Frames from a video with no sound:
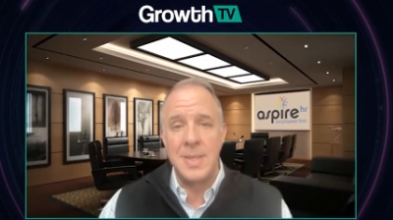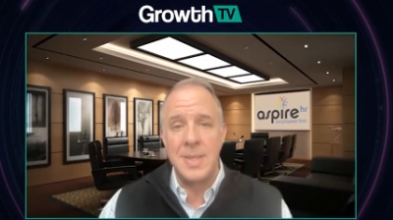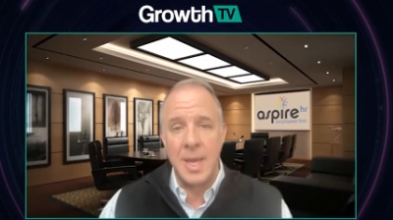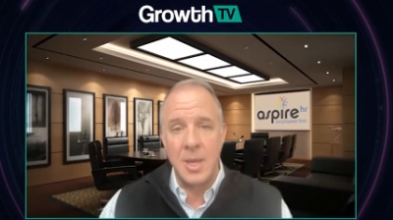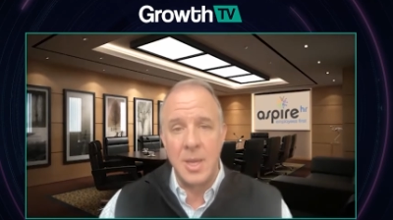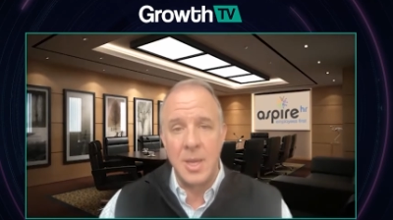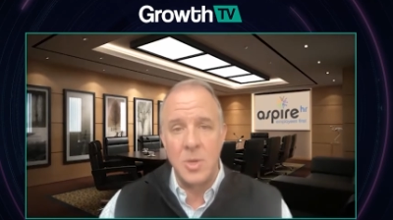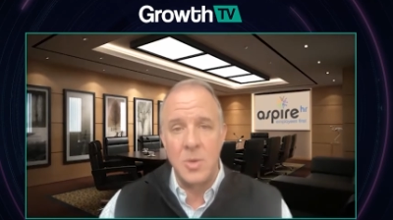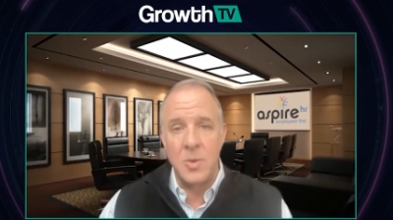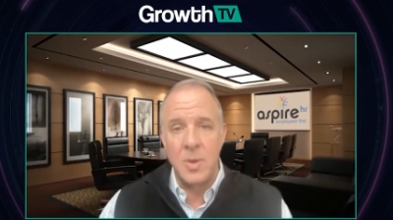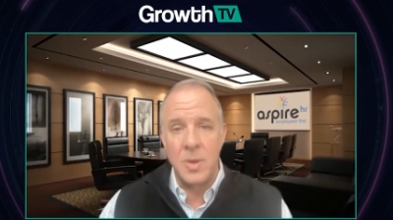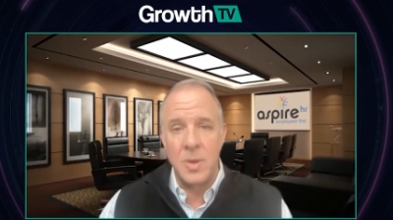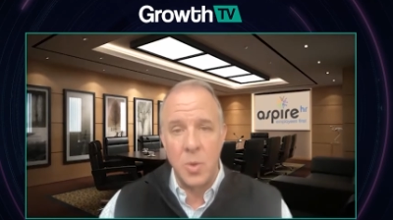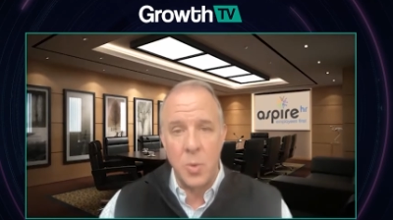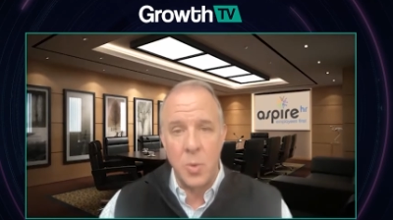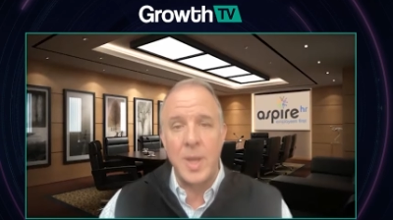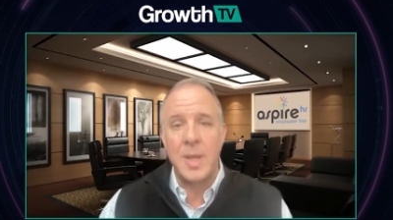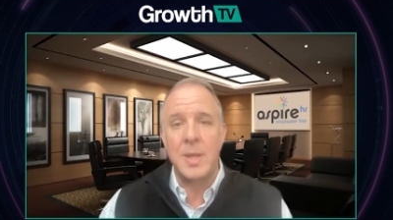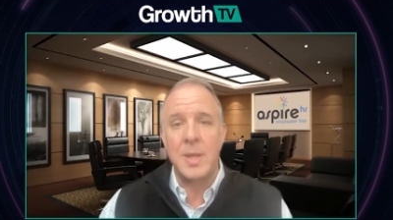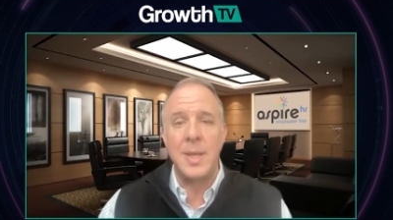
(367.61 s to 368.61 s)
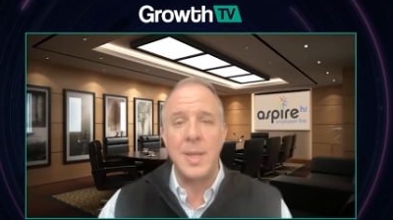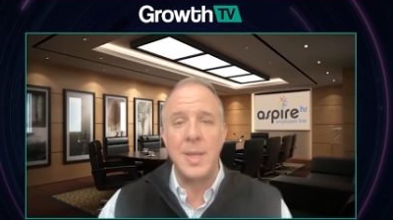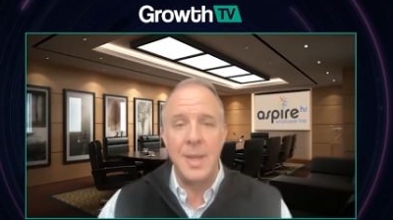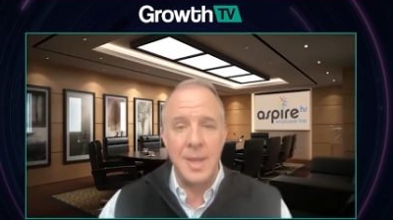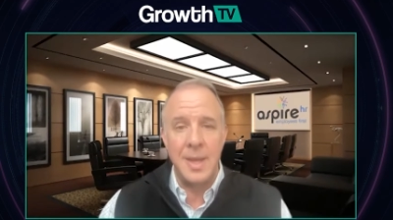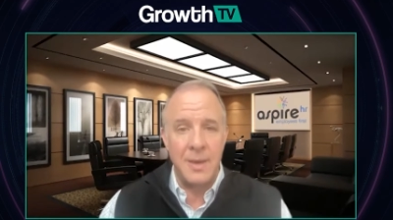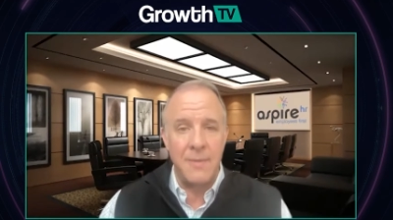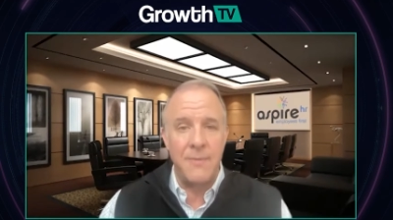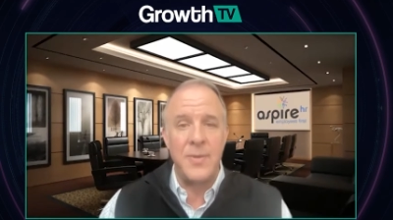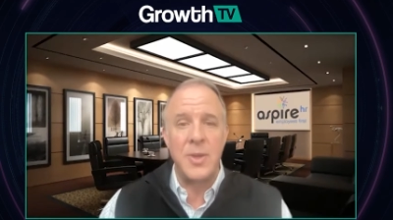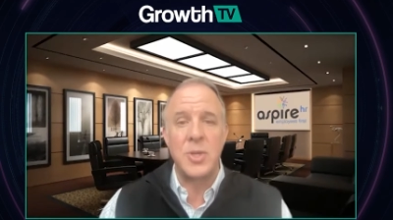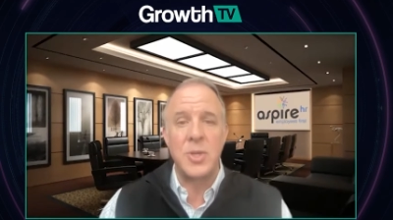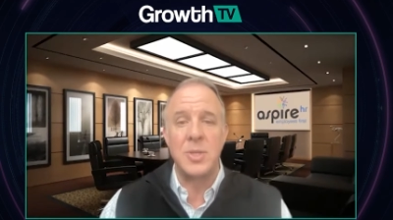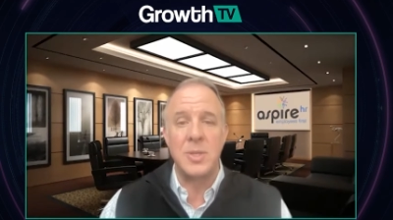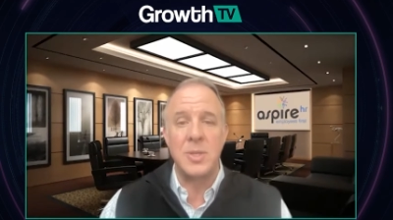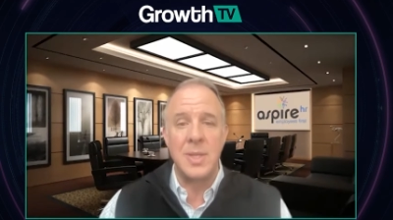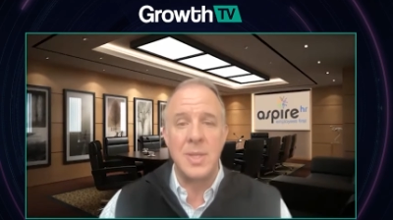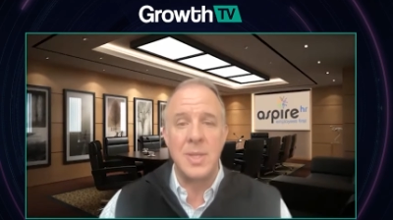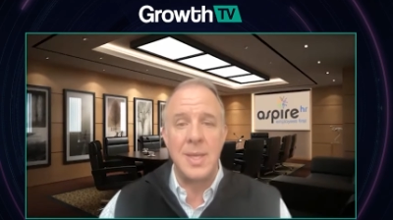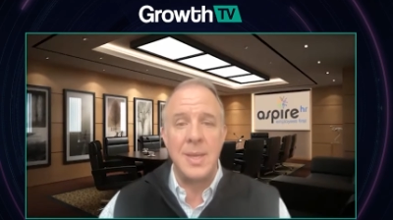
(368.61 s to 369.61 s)
they can do it quickly and
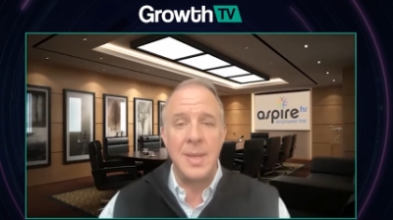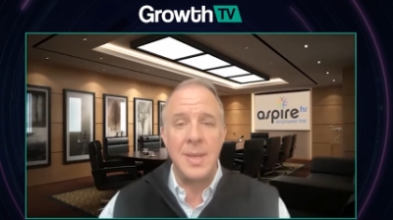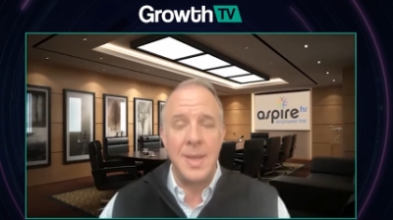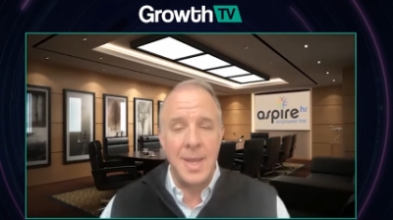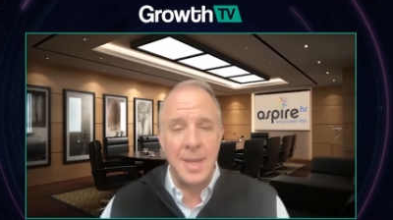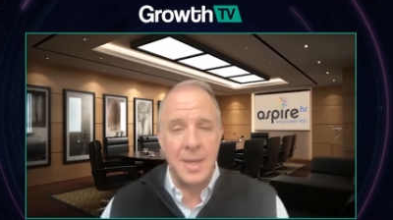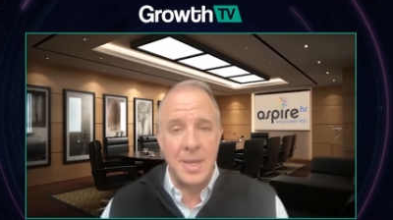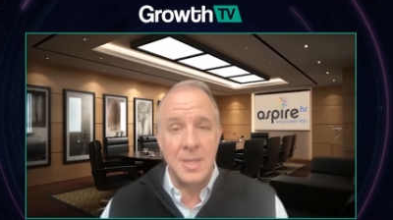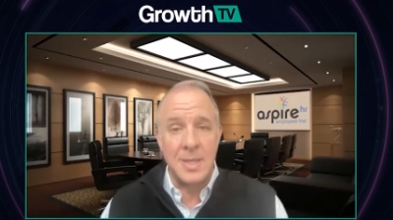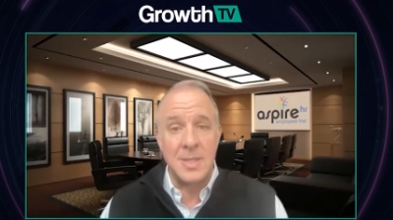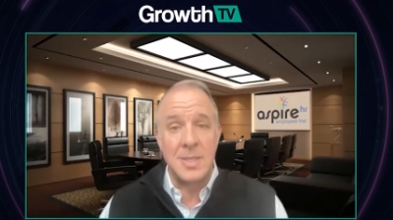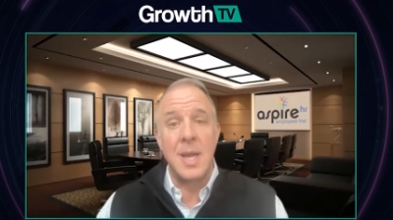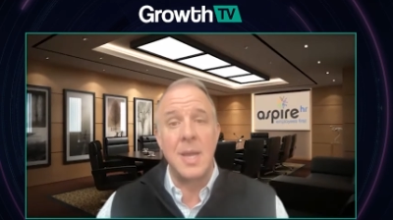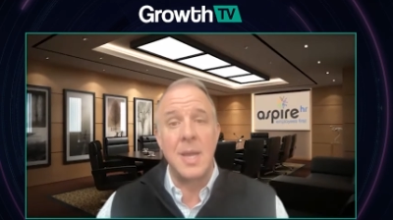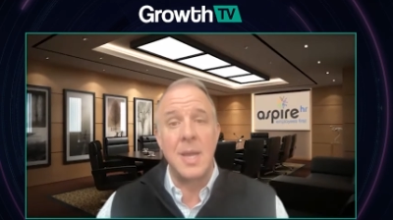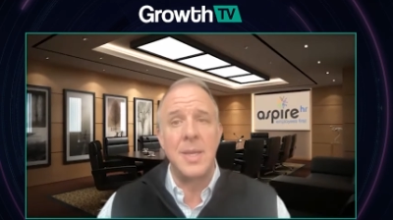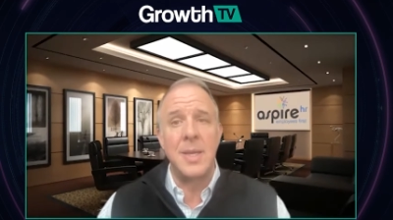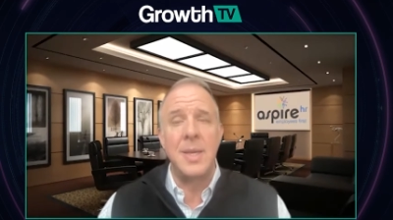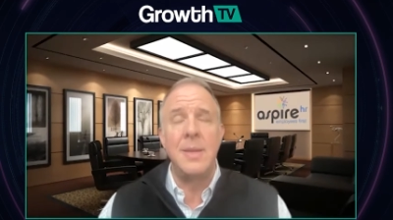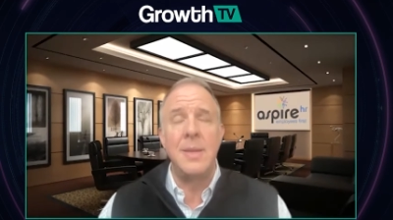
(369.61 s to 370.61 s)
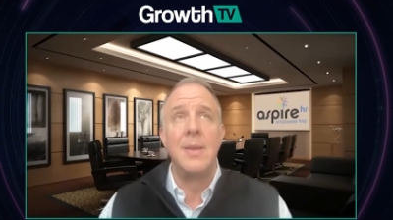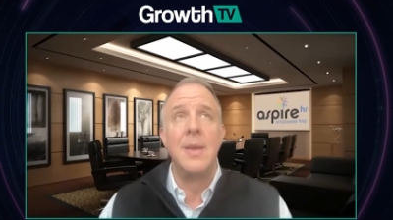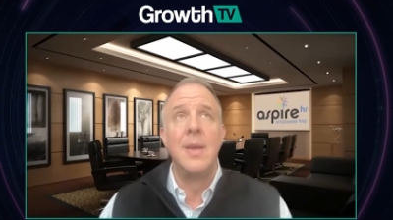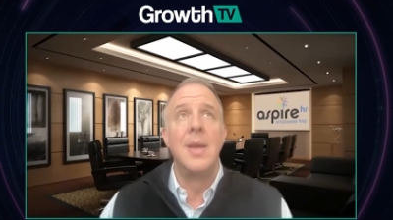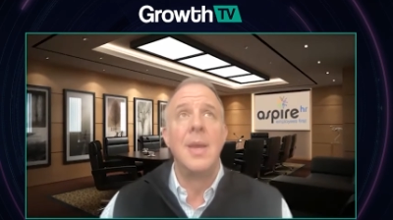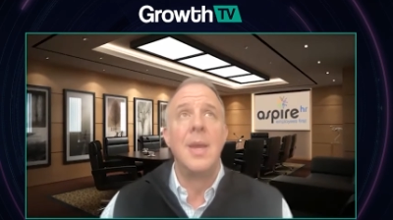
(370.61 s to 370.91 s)
efficiently and consolidate.